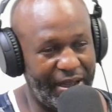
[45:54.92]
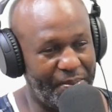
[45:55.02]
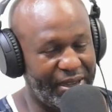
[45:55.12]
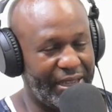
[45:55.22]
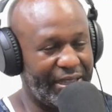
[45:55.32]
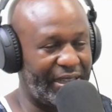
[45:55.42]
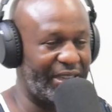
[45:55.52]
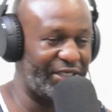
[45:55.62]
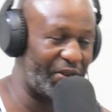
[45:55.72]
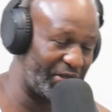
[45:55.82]
gonna get
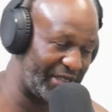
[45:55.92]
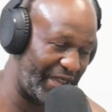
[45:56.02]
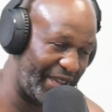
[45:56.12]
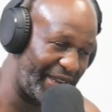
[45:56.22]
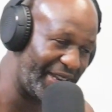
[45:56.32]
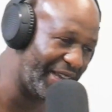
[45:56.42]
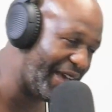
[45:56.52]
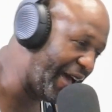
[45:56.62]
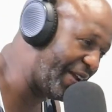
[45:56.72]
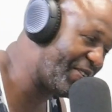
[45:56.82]
that shoulder stand.
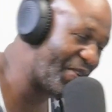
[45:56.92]
I don't